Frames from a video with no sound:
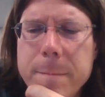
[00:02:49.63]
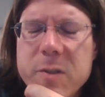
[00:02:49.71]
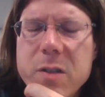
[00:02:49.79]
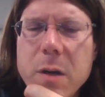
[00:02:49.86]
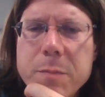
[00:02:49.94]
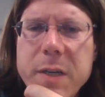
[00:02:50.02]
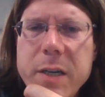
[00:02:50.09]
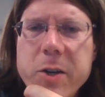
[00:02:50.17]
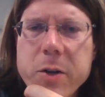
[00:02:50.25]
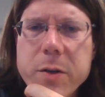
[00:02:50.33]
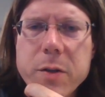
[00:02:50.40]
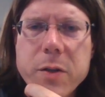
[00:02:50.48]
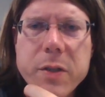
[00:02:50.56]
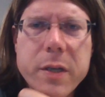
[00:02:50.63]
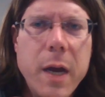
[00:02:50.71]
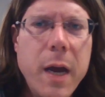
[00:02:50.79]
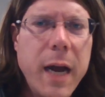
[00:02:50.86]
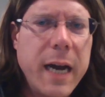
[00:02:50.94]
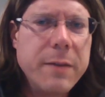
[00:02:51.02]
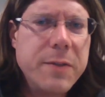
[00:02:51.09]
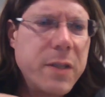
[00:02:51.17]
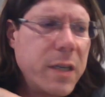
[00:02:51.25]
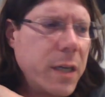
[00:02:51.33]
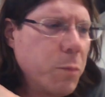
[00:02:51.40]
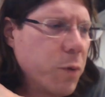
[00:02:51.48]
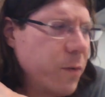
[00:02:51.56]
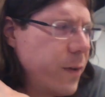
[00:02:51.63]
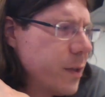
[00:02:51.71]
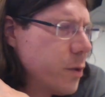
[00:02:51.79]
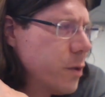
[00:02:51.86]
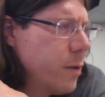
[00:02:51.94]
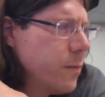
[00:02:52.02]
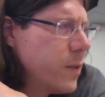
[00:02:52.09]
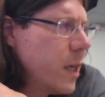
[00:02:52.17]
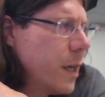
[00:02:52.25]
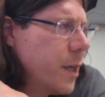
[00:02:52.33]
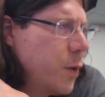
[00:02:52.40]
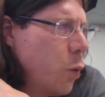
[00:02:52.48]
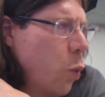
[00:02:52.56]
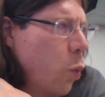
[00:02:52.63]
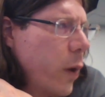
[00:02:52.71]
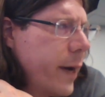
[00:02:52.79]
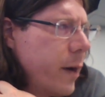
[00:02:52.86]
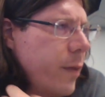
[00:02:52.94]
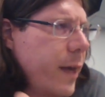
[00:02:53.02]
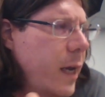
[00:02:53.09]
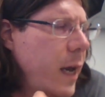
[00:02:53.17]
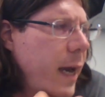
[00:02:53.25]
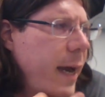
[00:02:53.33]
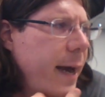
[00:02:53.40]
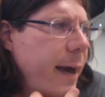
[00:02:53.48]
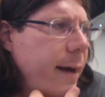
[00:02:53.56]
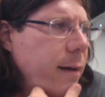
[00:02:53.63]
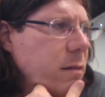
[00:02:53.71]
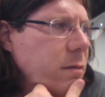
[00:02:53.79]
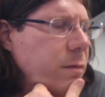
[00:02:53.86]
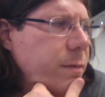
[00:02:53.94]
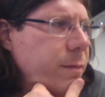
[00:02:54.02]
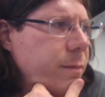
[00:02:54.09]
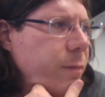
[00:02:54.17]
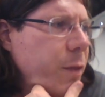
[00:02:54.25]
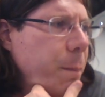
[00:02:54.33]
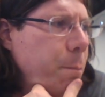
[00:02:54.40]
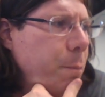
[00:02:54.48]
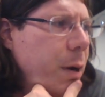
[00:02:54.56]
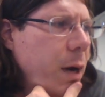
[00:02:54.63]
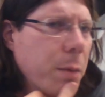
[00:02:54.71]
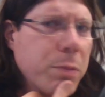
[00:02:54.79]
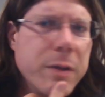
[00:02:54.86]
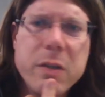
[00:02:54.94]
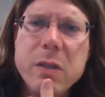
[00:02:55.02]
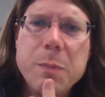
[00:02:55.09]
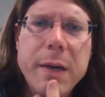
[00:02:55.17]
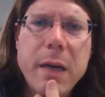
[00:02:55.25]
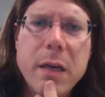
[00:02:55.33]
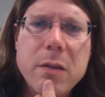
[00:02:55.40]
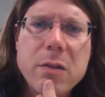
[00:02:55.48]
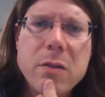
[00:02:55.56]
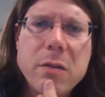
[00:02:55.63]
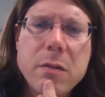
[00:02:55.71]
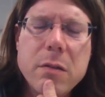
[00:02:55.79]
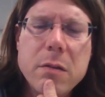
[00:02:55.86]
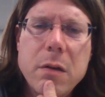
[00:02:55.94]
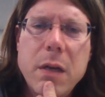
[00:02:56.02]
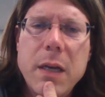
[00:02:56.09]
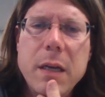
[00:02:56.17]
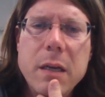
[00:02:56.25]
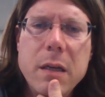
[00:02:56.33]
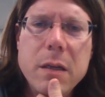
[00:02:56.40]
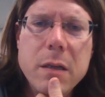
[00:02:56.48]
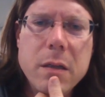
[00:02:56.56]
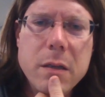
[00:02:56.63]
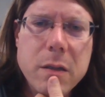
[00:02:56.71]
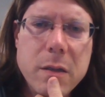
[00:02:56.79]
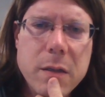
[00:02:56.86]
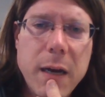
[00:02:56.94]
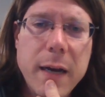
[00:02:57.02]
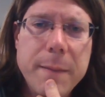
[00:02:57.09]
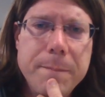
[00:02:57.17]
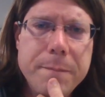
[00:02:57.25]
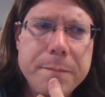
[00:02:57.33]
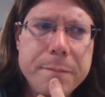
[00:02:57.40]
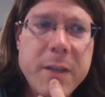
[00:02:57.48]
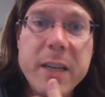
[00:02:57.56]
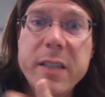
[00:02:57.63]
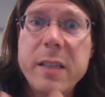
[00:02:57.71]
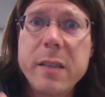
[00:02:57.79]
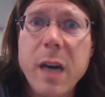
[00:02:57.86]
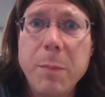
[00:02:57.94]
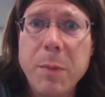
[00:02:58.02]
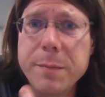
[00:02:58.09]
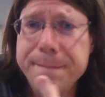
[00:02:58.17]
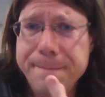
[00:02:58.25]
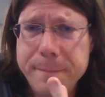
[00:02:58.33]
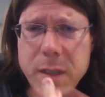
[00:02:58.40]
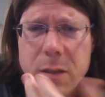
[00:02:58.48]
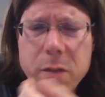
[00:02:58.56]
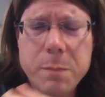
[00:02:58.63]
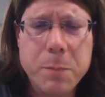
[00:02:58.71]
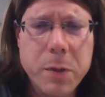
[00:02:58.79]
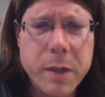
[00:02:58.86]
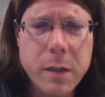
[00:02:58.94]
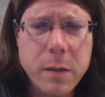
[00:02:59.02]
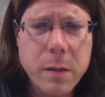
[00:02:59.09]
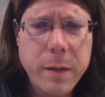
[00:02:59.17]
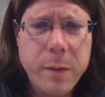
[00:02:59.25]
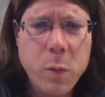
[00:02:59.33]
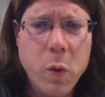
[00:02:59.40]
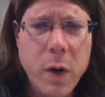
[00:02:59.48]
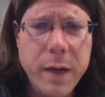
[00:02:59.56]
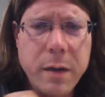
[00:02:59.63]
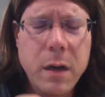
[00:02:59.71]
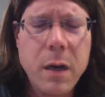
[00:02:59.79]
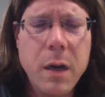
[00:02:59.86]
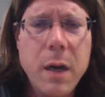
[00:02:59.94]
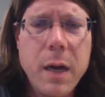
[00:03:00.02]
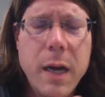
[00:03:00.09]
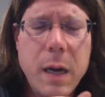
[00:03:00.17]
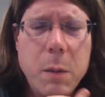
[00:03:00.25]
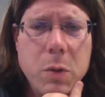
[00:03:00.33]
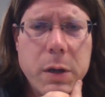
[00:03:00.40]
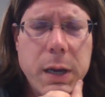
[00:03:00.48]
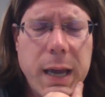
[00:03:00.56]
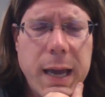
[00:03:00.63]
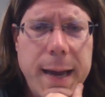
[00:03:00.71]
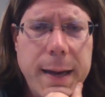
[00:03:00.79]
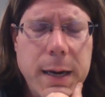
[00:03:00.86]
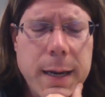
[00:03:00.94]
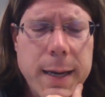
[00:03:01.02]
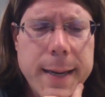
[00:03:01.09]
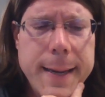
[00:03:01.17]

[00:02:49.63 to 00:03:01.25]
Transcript: Some teachers, I've seen professors have done it where they have the public space is, Jesse Stommel is particularly the one I'm looking at.